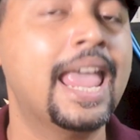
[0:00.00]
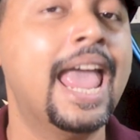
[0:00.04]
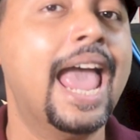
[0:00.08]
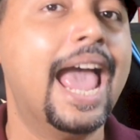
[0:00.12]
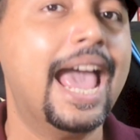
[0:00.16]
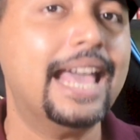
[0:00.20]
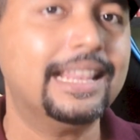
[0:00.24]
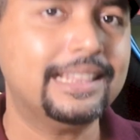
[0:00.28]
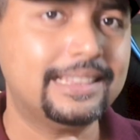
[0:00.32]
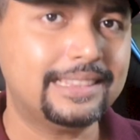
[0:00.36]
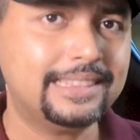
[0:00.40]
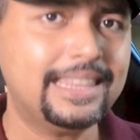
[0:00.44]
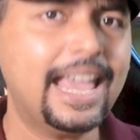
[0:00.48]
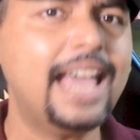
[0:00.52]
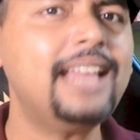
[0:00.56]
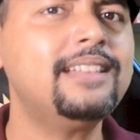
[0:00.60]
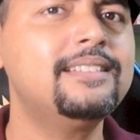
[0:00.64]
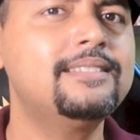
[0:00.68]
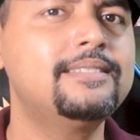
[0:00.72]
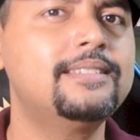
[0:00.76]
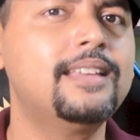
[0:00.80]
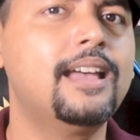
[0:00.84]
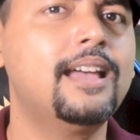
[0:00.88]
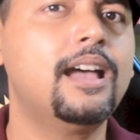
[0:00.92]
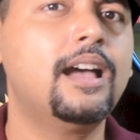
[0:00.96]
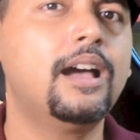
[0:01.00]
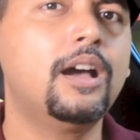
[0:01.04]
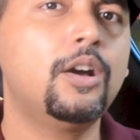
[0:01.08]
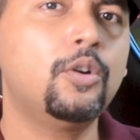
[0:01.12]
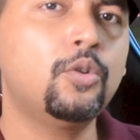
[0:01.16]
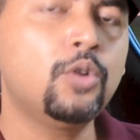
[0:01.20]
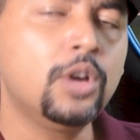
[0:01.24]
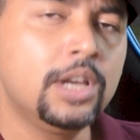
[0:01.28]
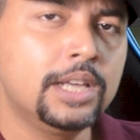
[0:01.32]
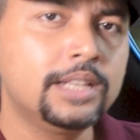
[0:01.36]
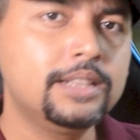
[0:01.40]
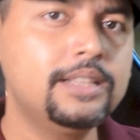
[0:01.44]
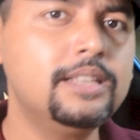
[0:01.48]
and that's how
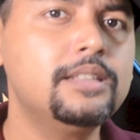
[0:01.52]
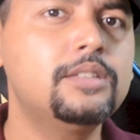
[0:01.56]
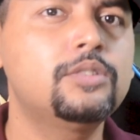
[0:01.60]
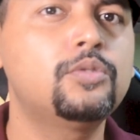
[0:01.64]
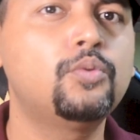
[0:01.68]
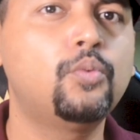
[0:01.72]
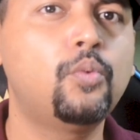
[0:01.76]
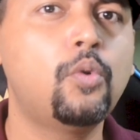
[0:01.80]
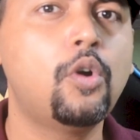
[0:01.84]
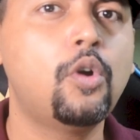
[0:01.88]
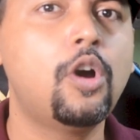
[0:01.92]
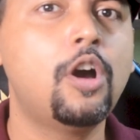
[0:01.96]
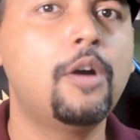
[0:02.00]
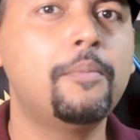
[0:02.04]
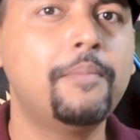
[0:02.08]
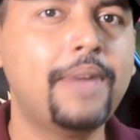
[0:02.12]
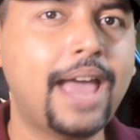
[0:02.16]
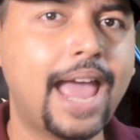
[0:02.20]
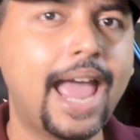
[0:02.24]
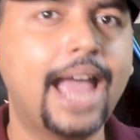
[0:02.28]
this worm